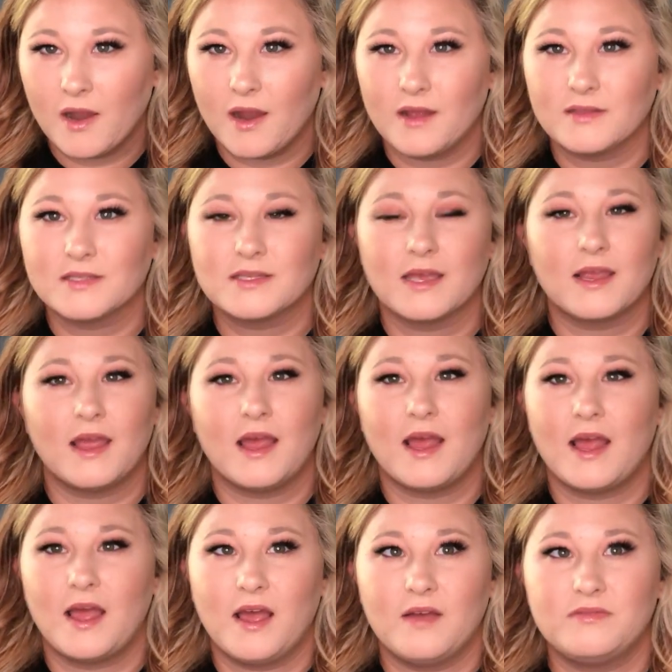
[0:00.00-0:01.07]
I was like, I
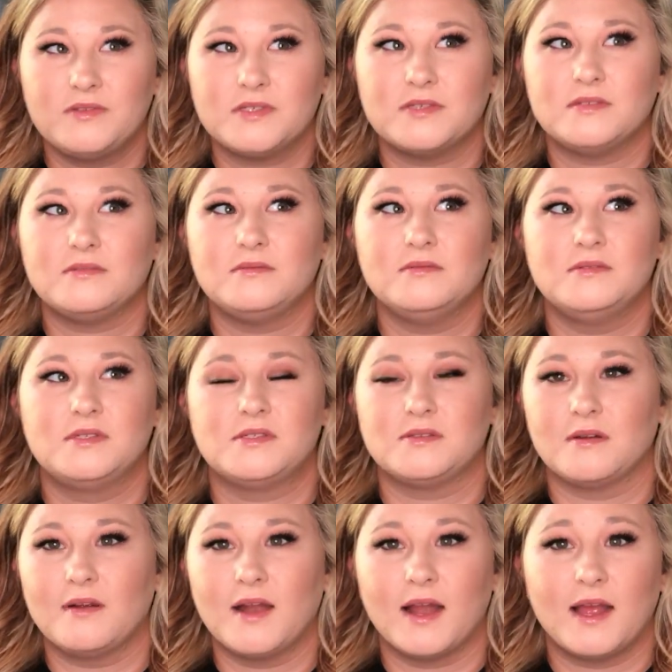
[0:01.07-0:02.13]
have to
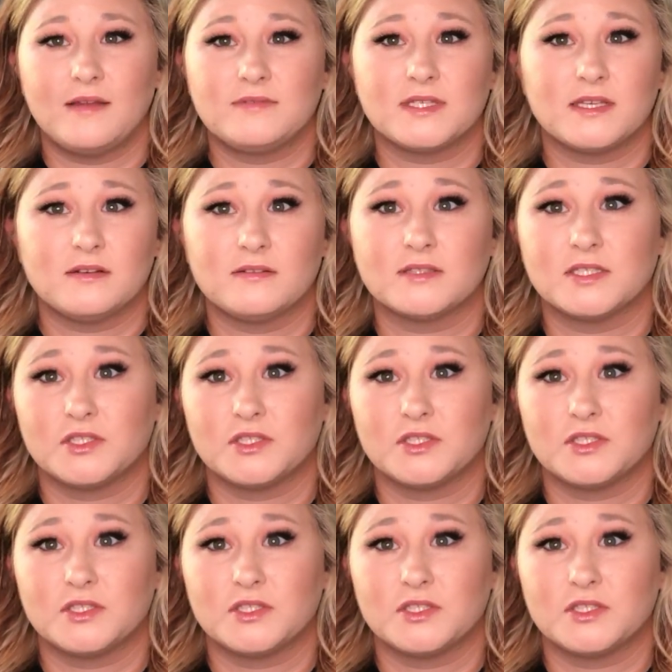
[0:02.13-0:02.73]
get on